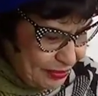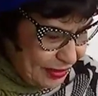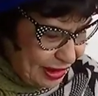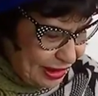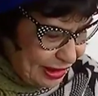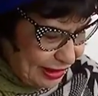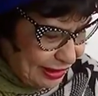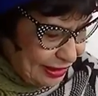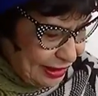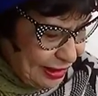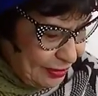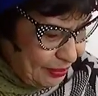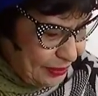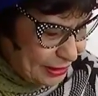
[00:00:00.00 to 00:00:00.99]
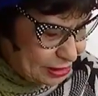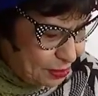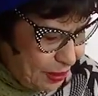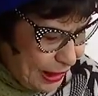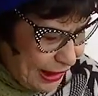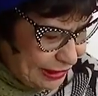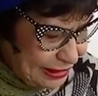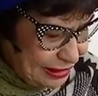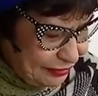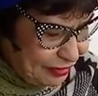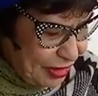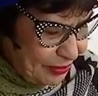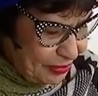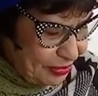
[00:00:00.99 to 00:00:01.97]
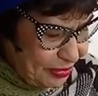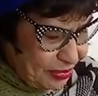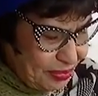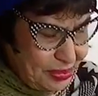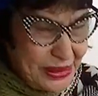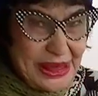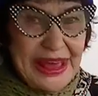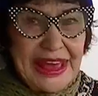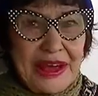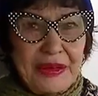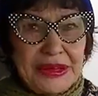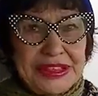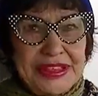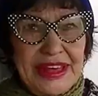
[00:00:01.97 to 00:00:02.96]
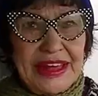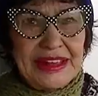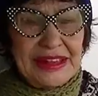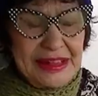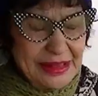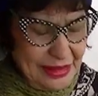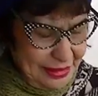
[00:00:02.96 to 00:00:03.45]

uh, Miss Patty from PA, what's that?